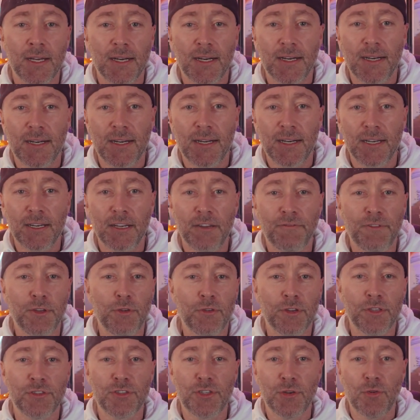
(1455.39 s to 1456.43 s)
If you
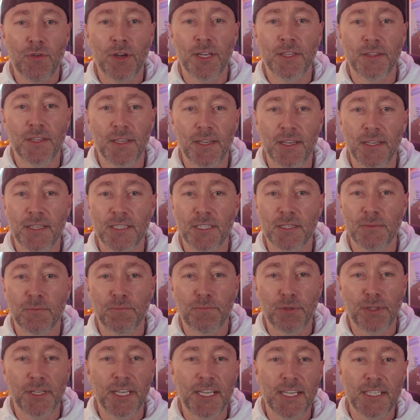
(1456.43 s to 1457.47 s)
enjoyed this,
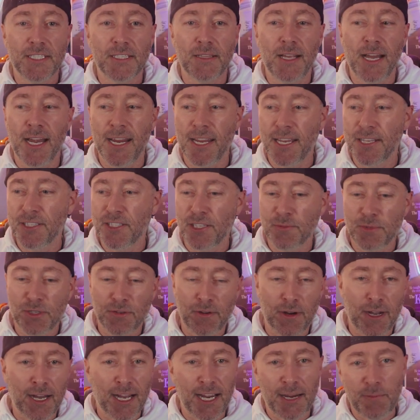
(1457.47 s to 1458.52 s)
please like and
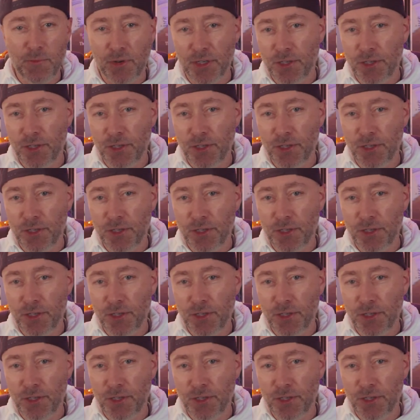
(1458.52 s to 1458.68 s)
subscribe.